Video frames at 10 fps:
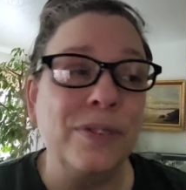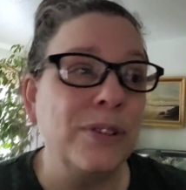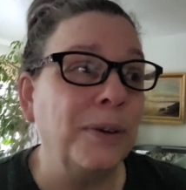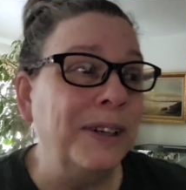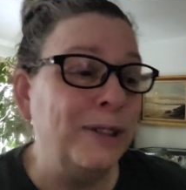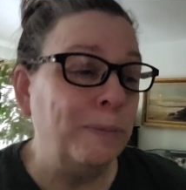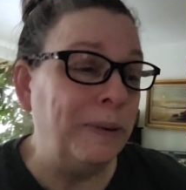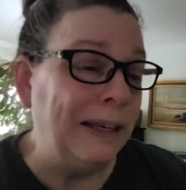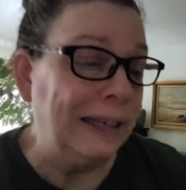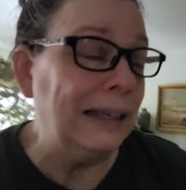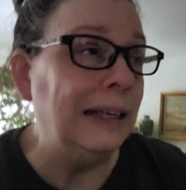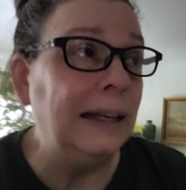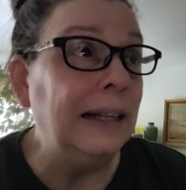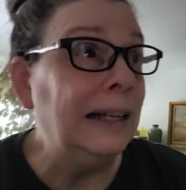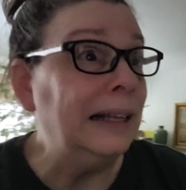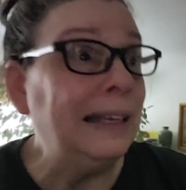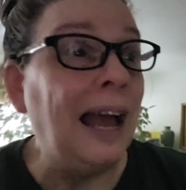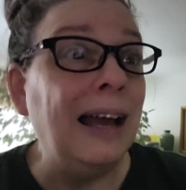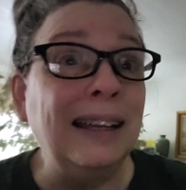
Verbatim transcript: So it's been, yeah,